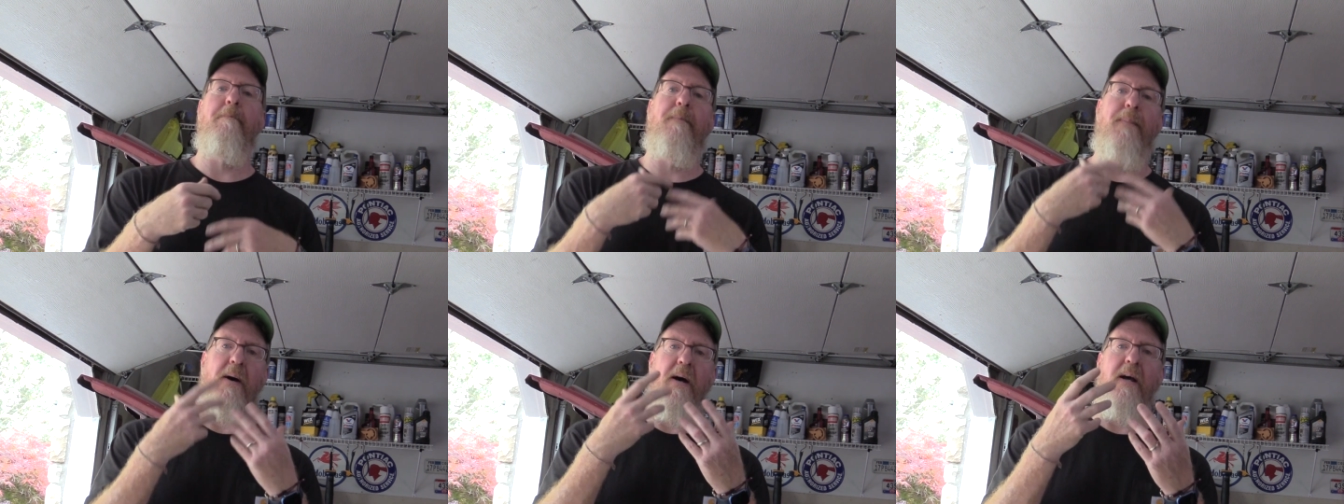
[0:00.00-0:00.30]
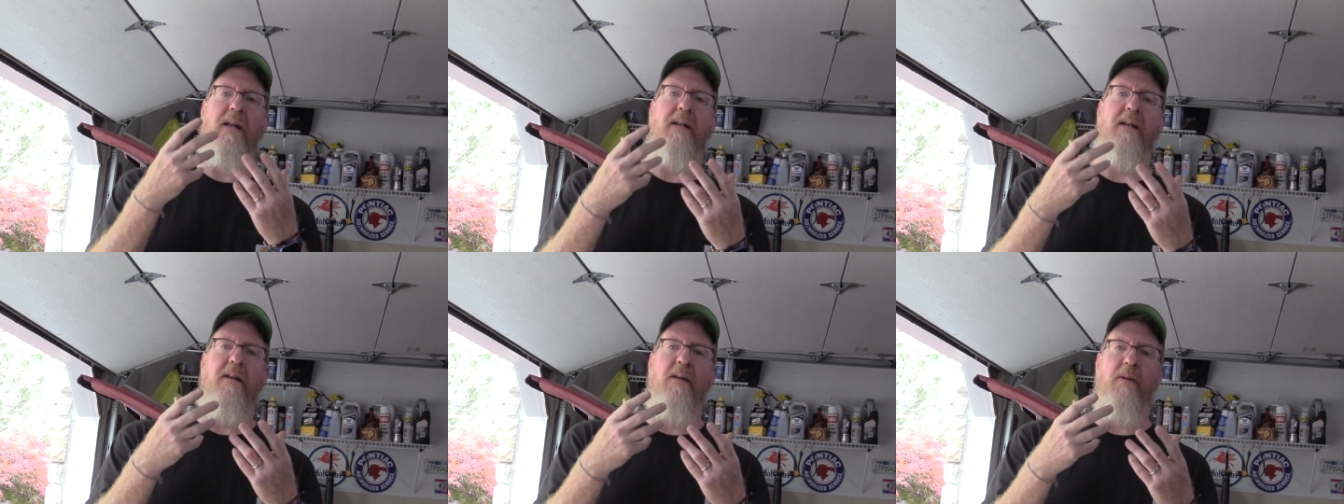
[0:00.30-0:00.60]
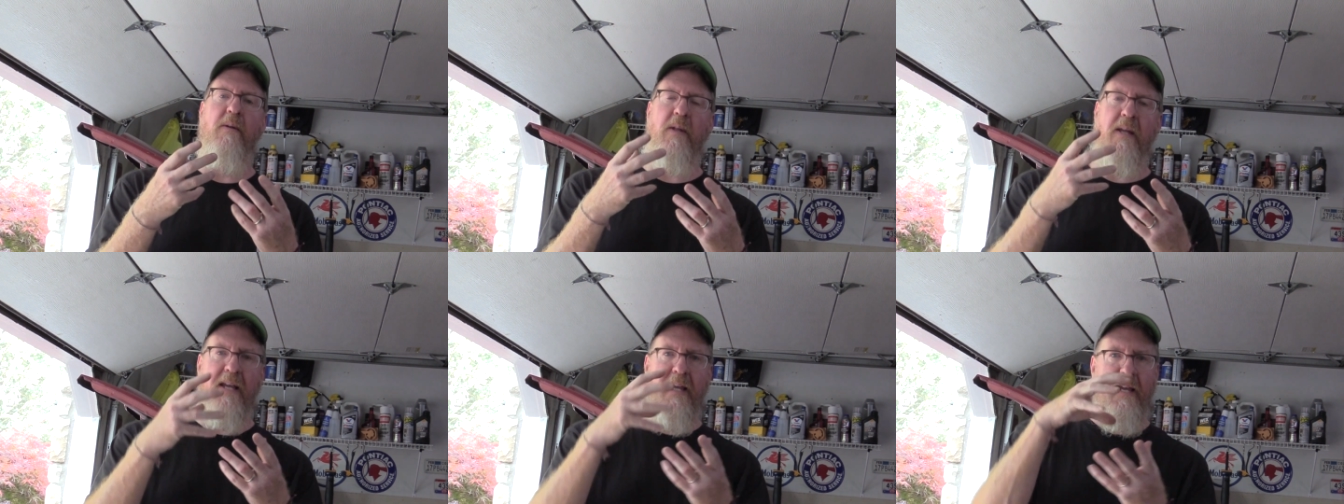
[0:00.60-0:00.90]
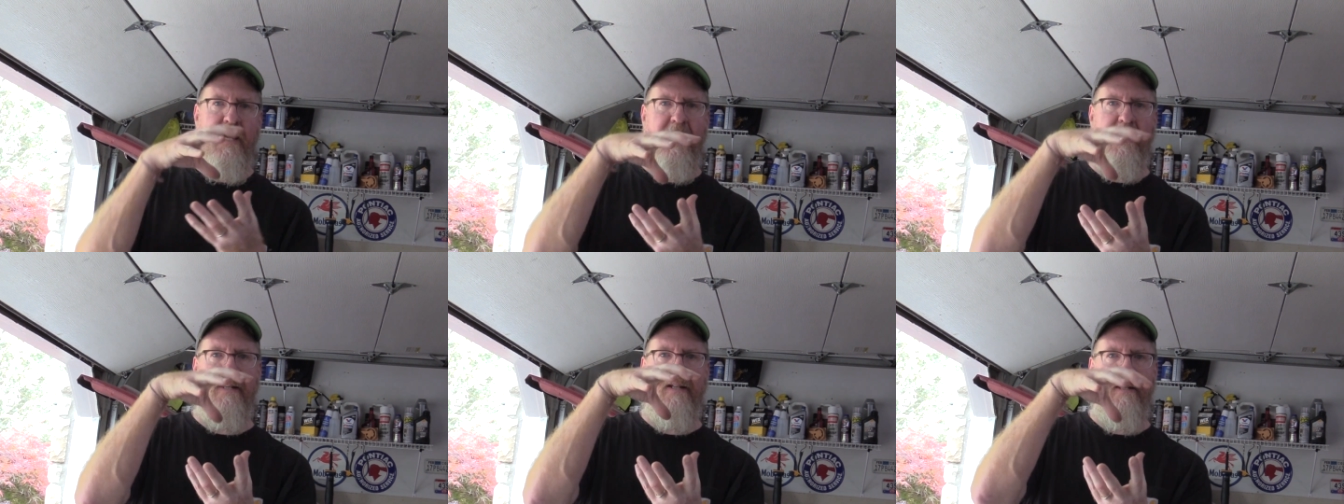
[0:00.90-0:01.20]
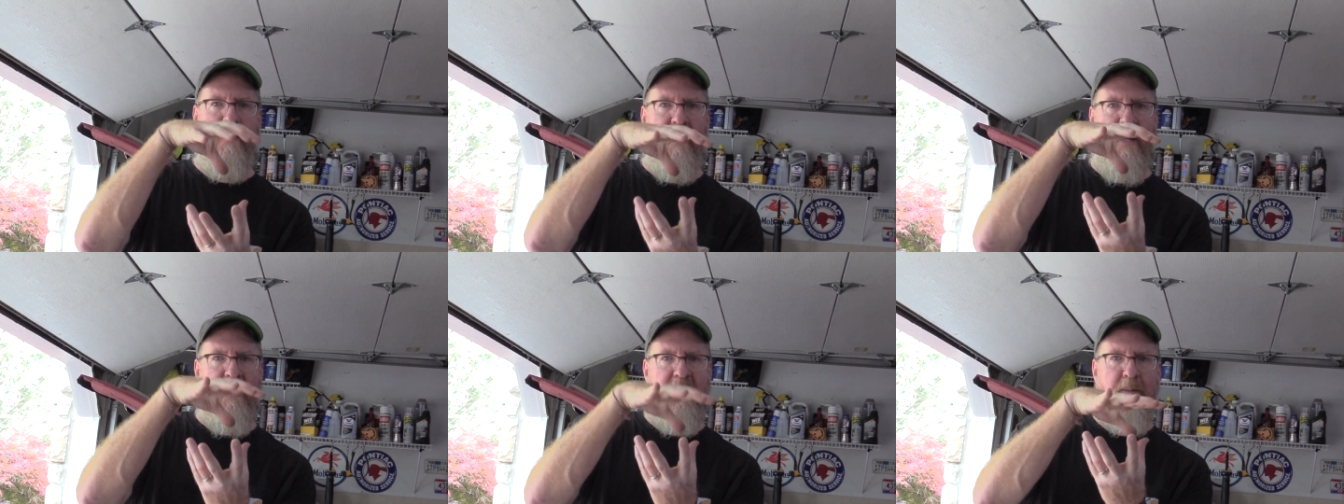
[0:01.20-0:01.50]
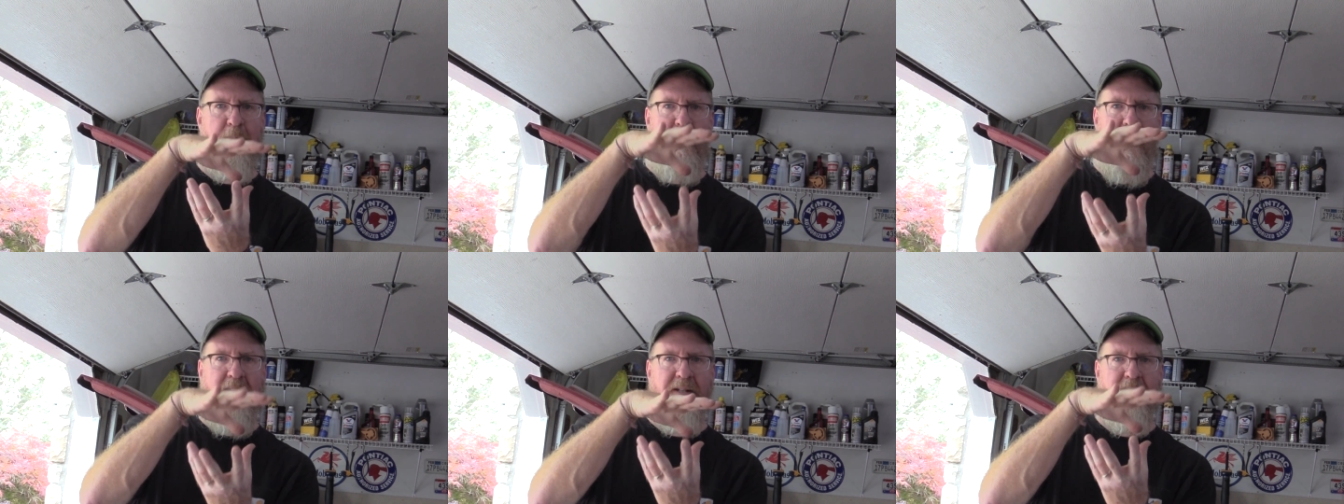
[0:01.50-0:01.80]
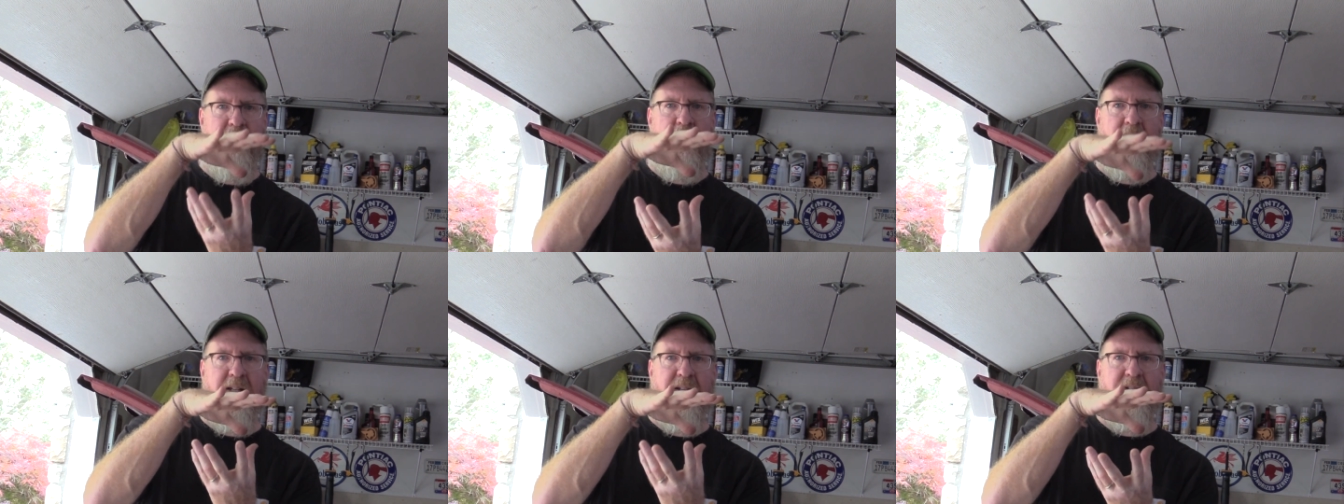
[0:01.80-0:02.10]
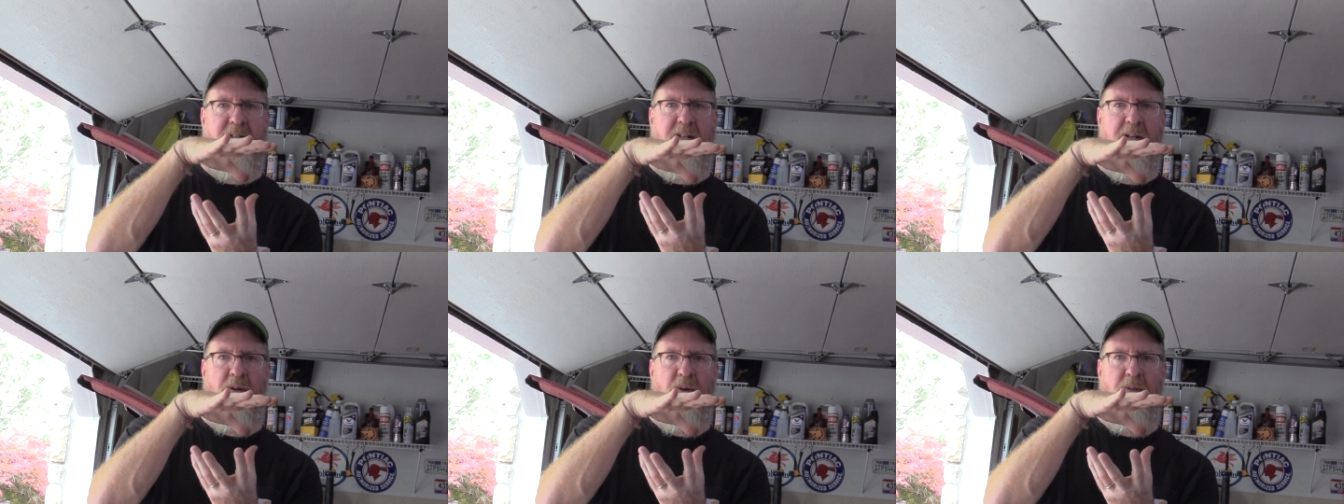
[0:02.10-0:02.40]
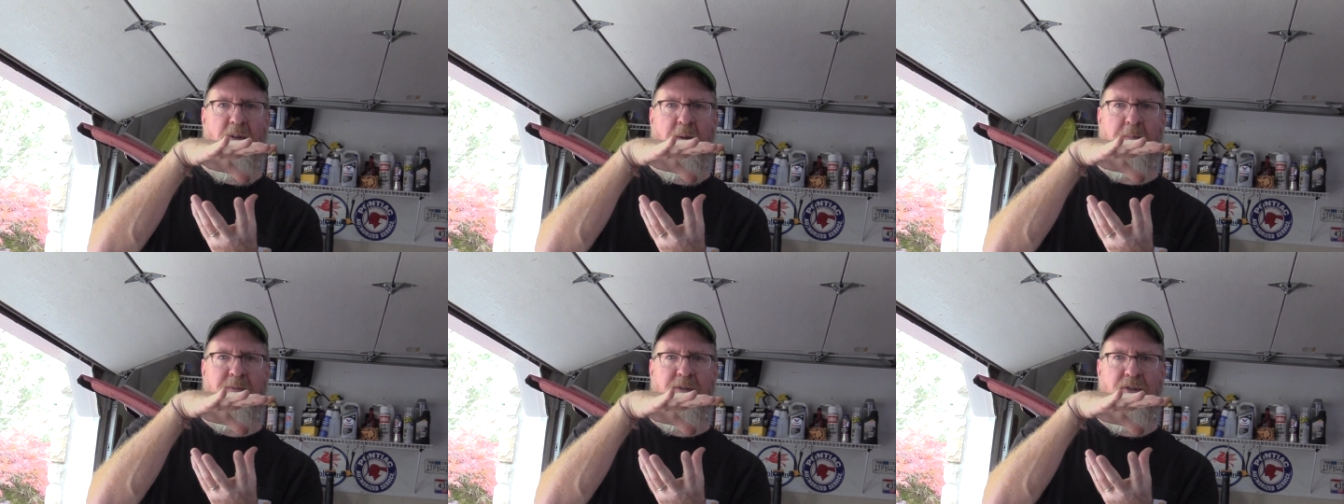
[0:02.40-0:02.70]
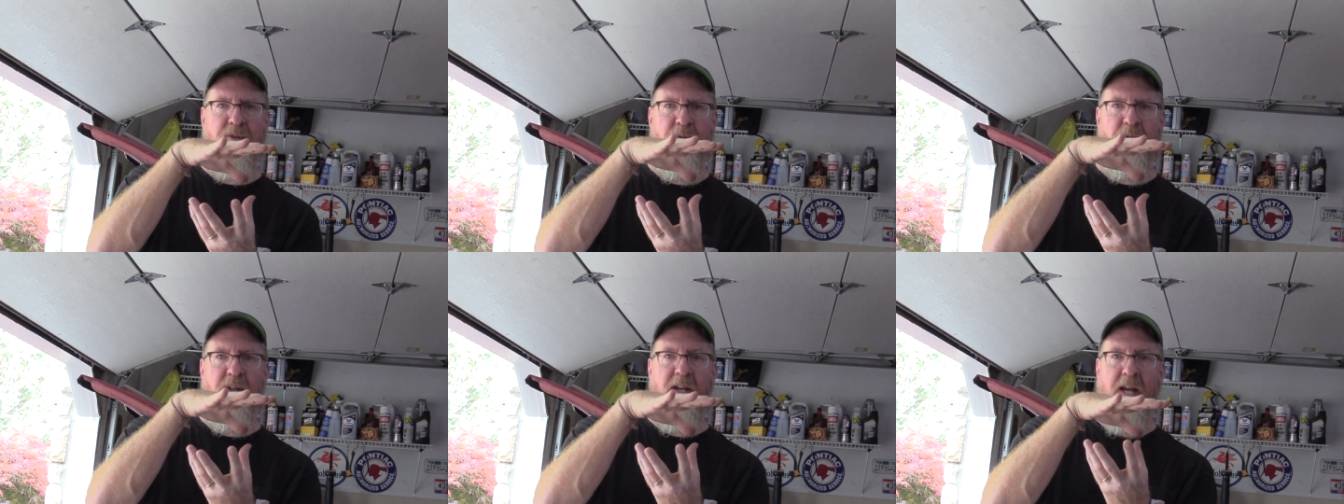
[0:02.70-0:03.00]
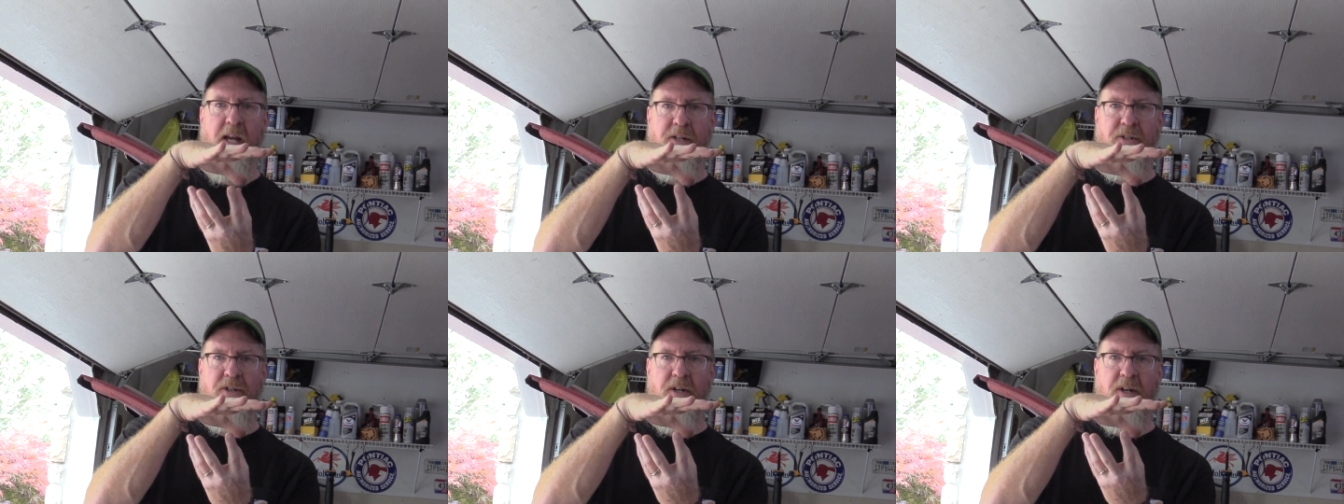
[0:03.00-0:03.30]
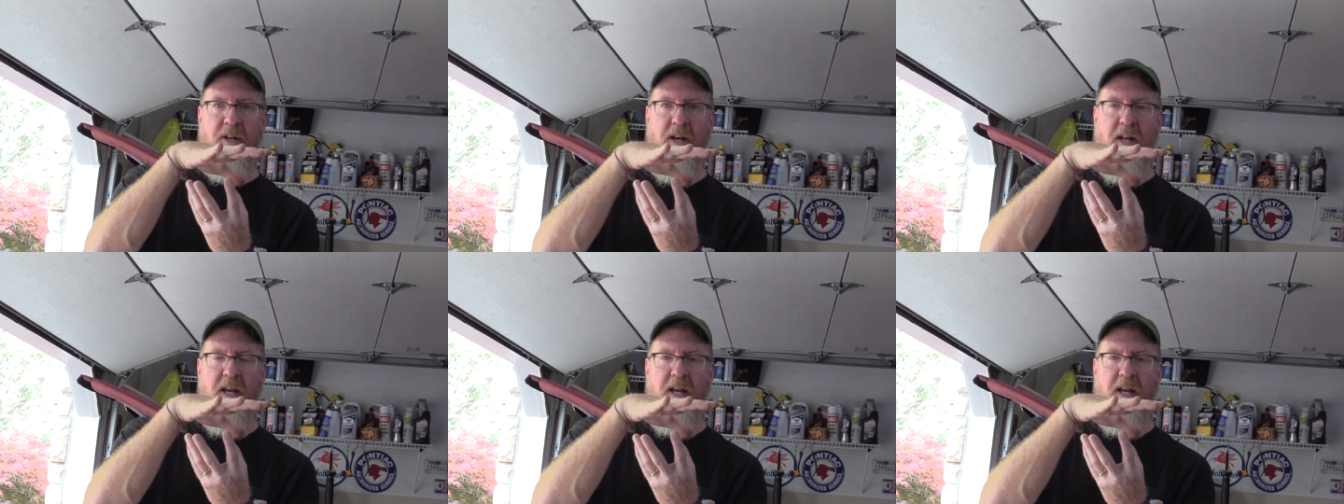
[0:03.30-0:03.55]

but heat does basically seal them to the engine.